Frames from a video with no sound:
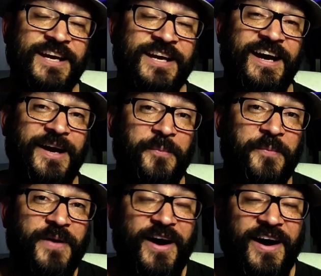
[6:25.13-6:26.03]

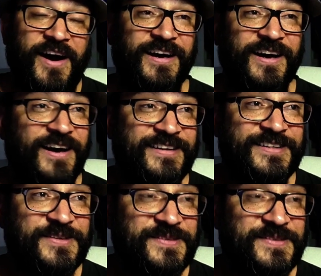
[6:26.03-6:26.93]

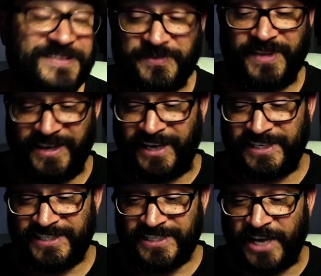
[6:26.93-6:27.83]
I
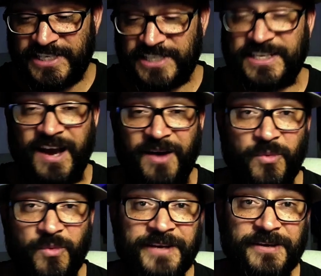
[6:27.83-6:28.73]
just can't
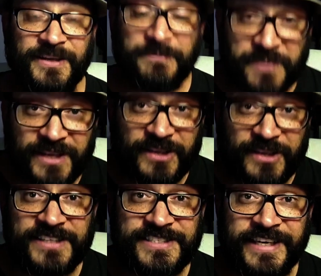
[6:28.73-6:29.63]
wait. But
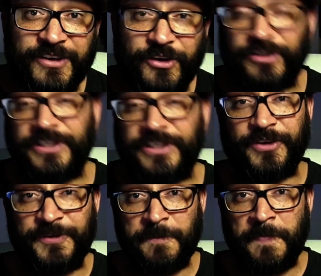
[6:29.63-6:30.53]
like I said earlier
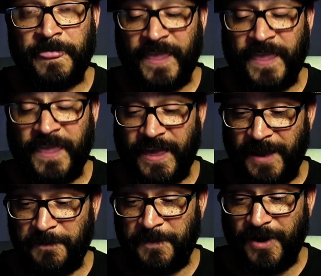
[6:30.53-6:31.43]
on,
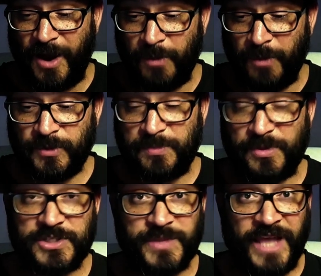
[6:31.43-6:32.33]
I was so
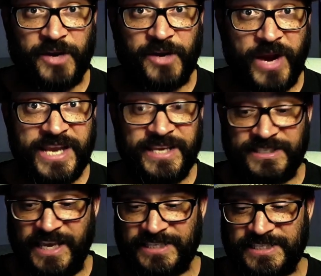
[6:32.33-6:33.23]
impressed with that gradient
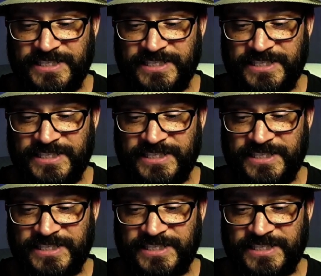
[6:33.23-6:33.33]
test